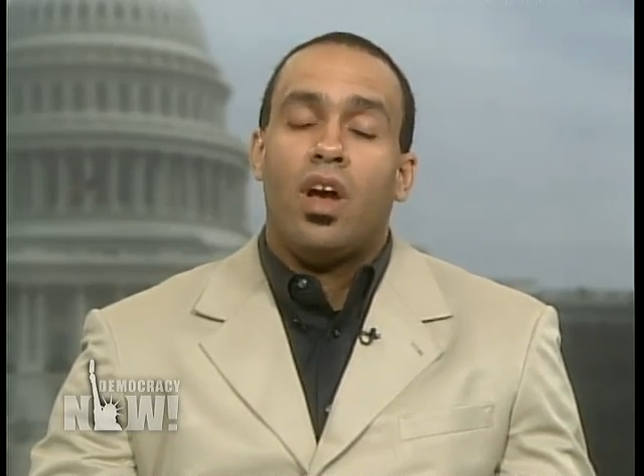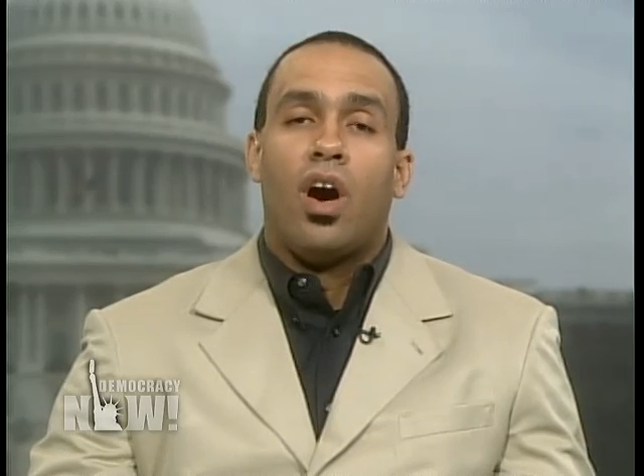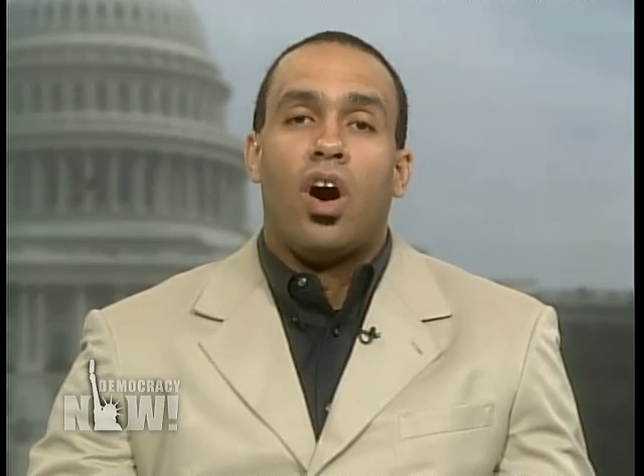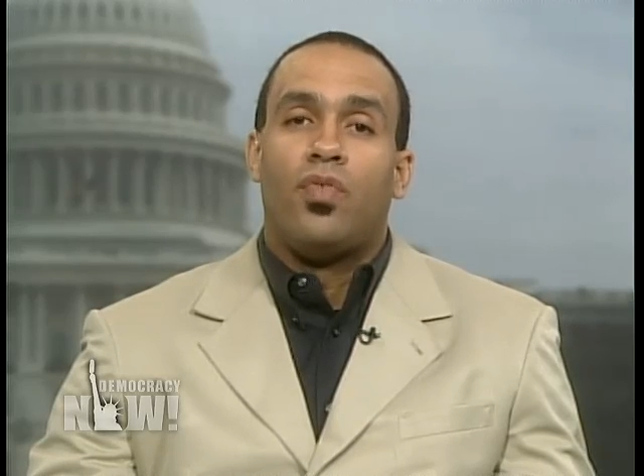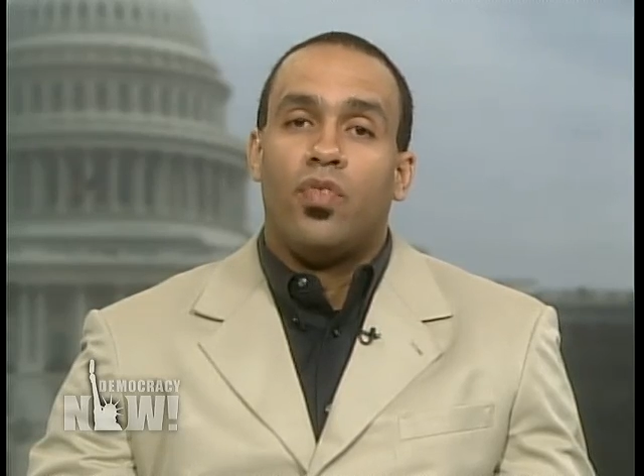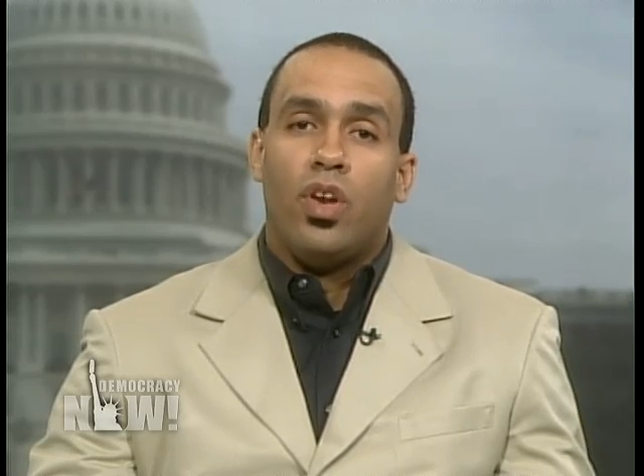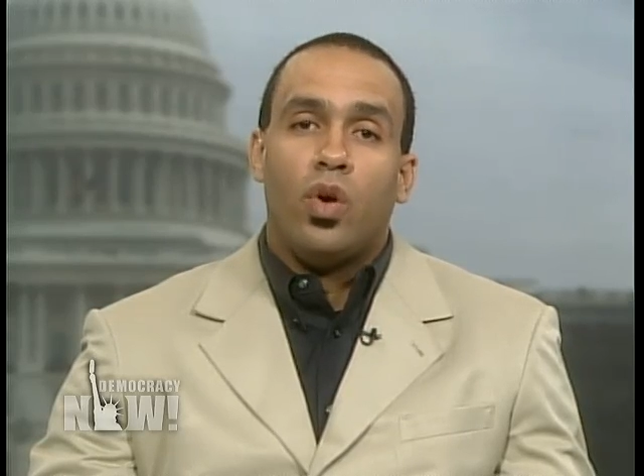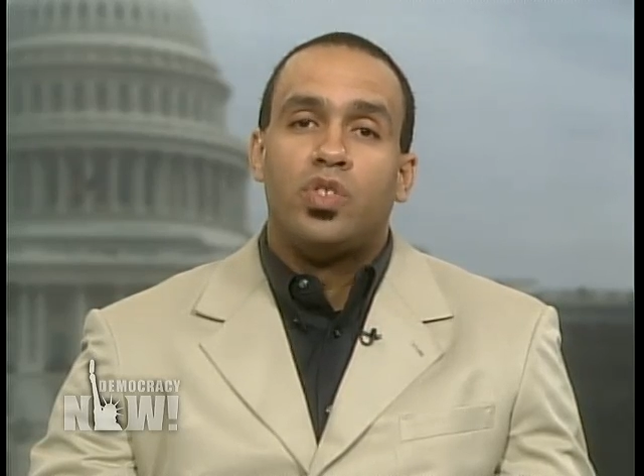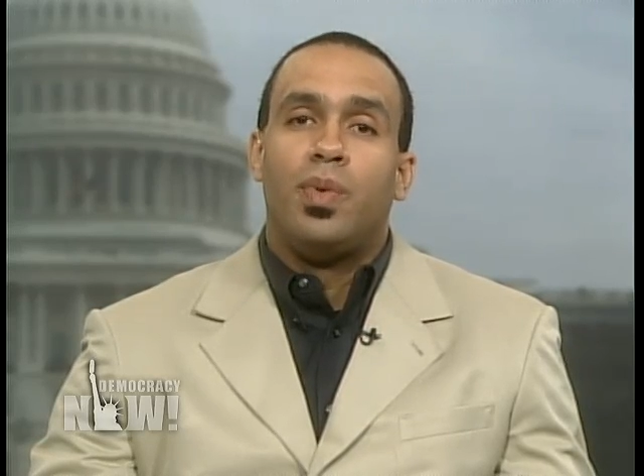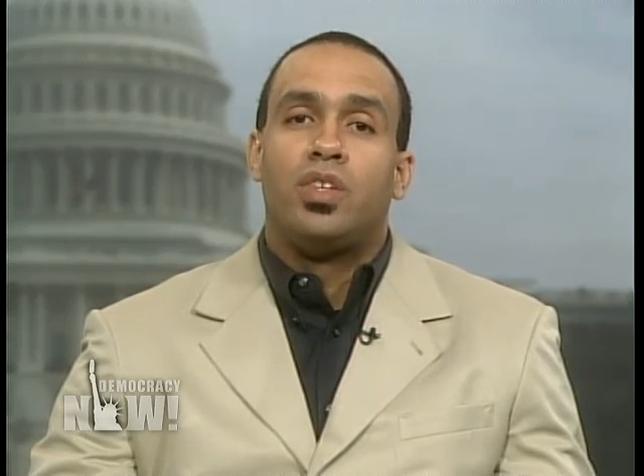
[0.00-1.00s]
off of the
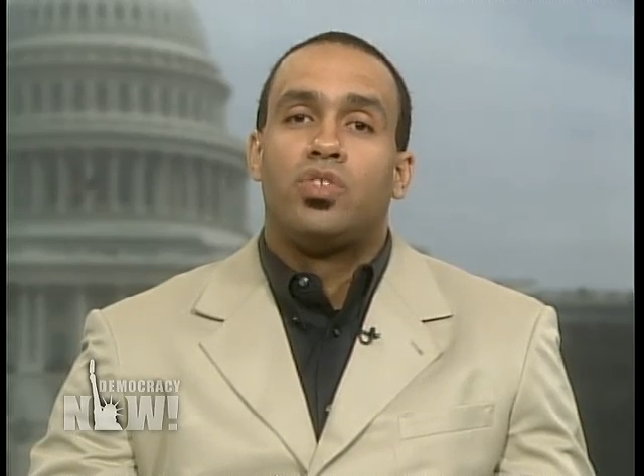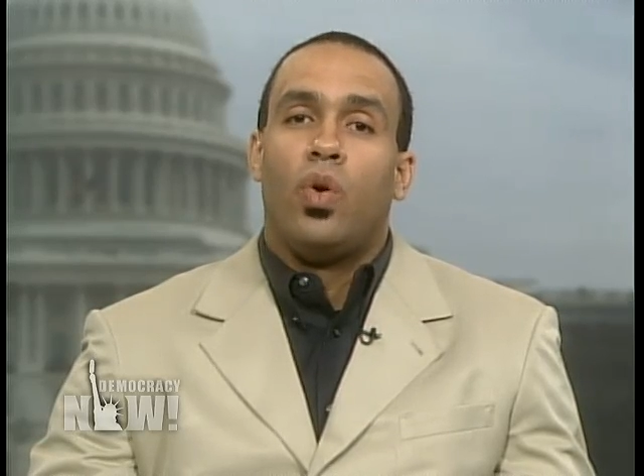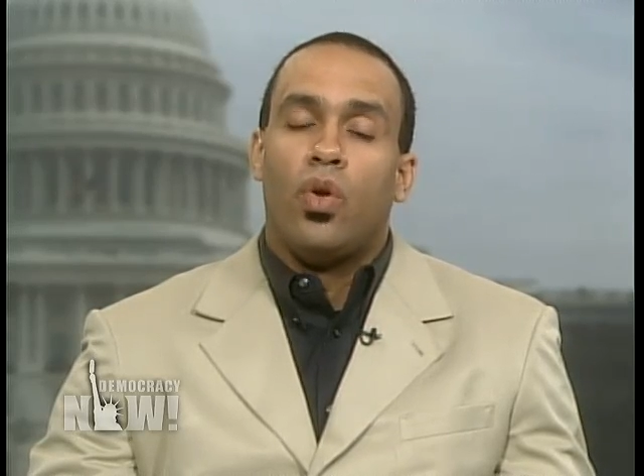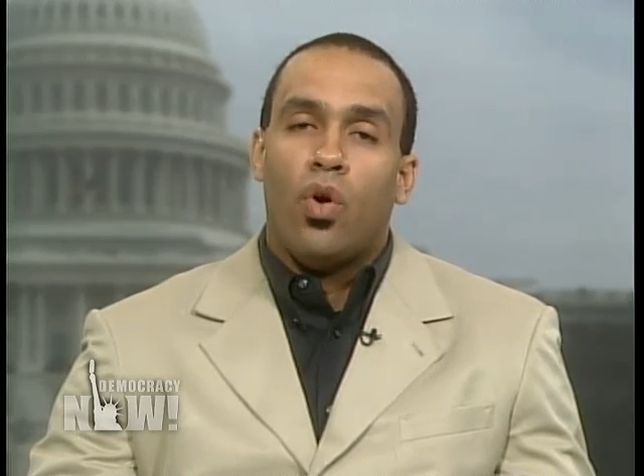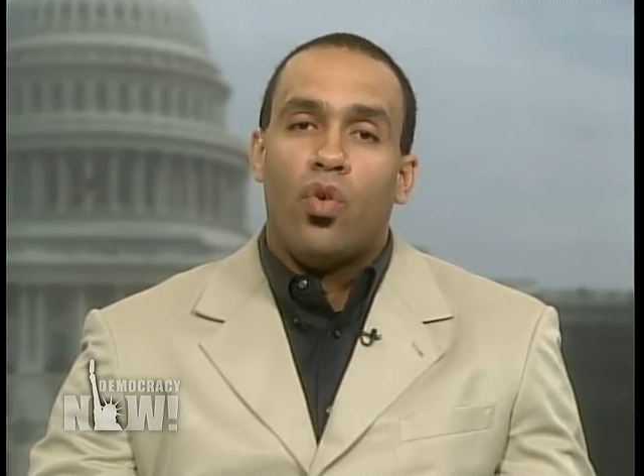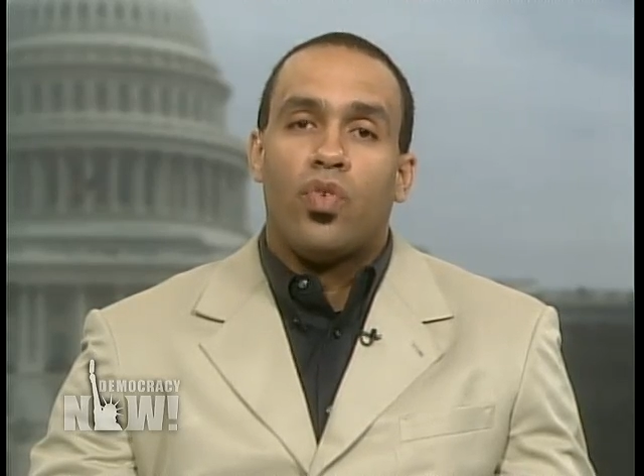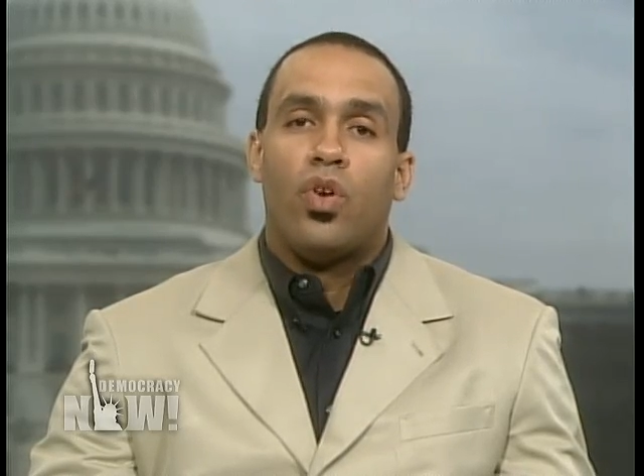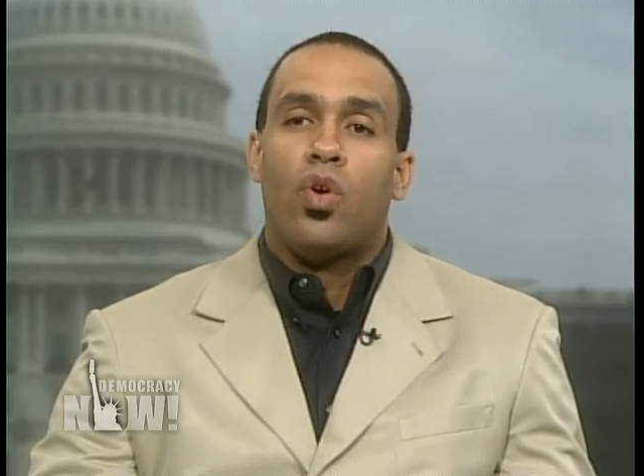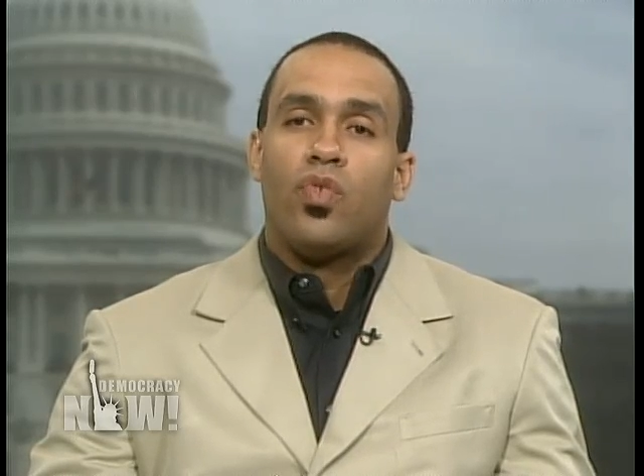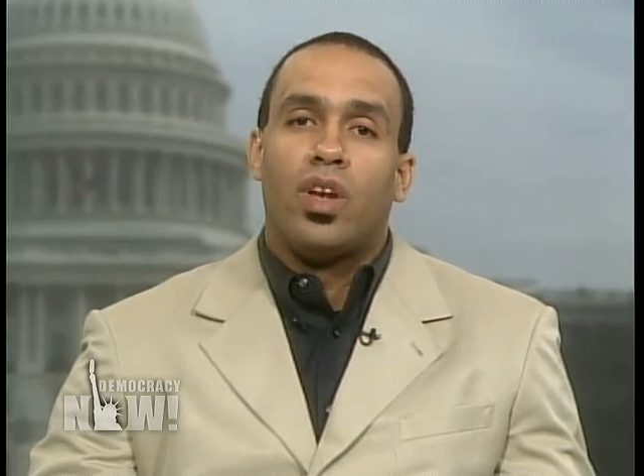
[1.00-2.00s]
loans being sold over and
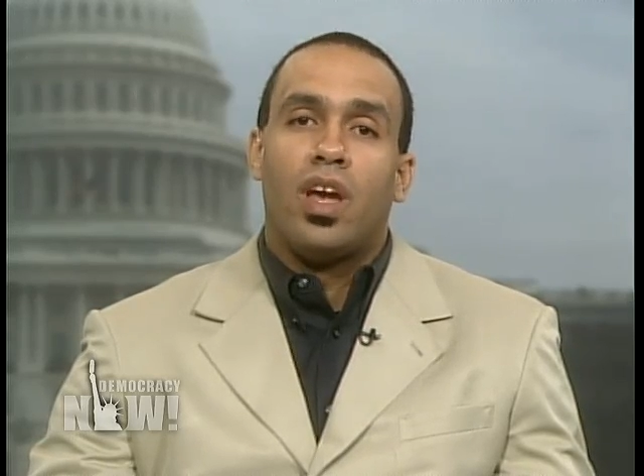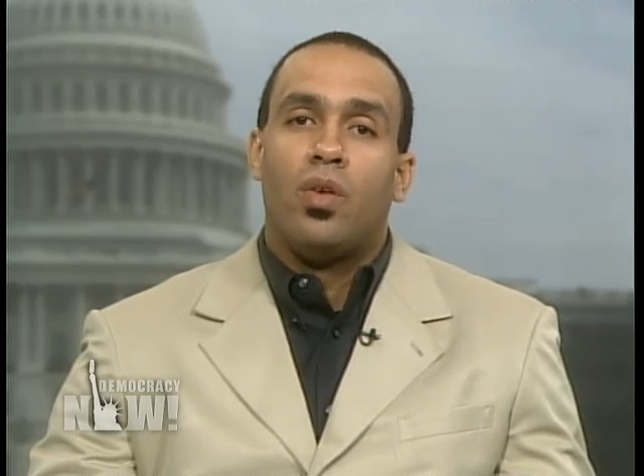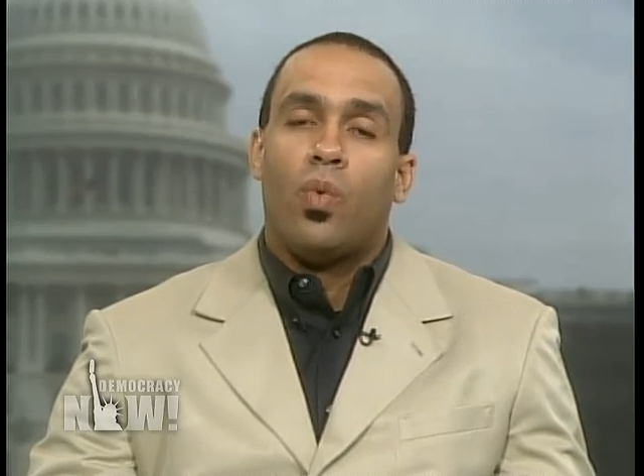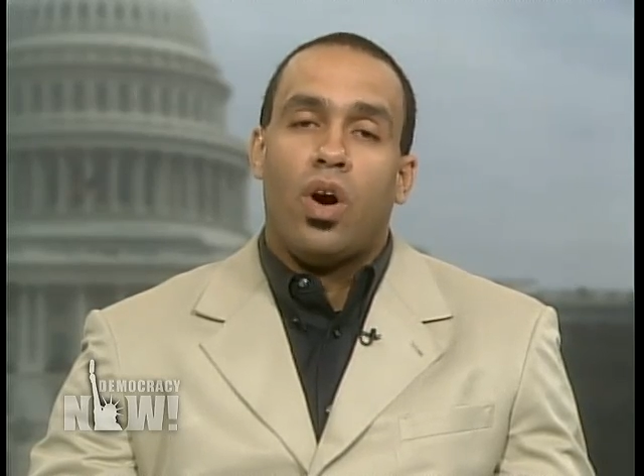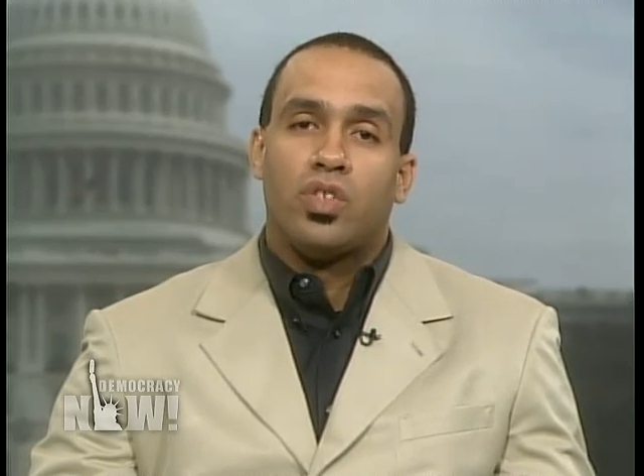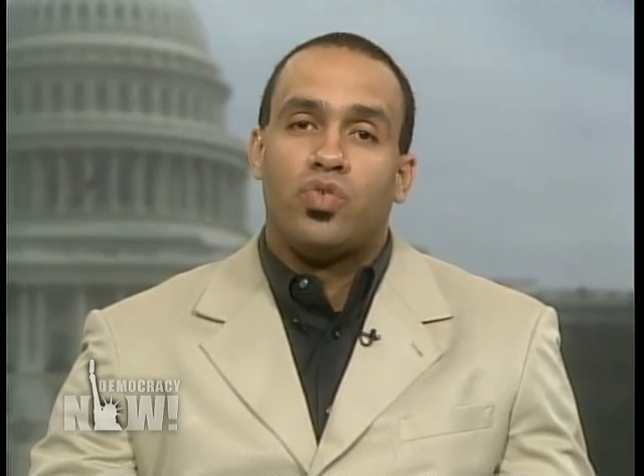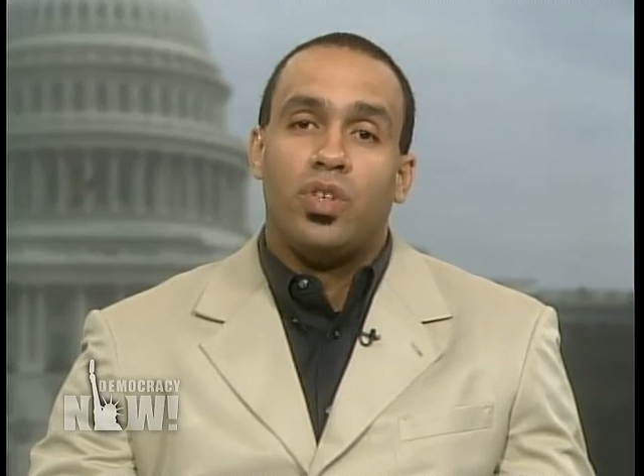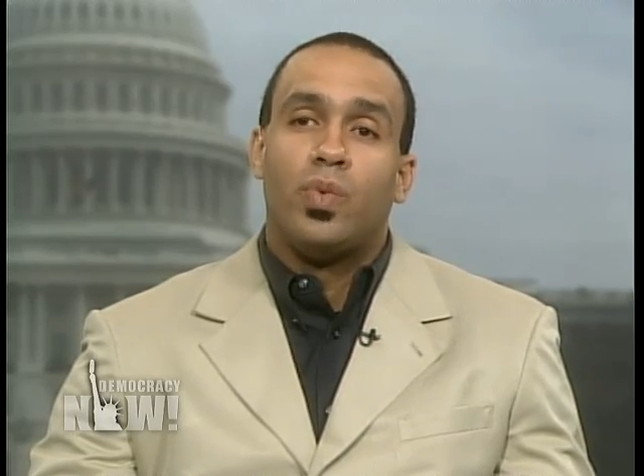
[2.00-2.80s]
over again in Wall Street,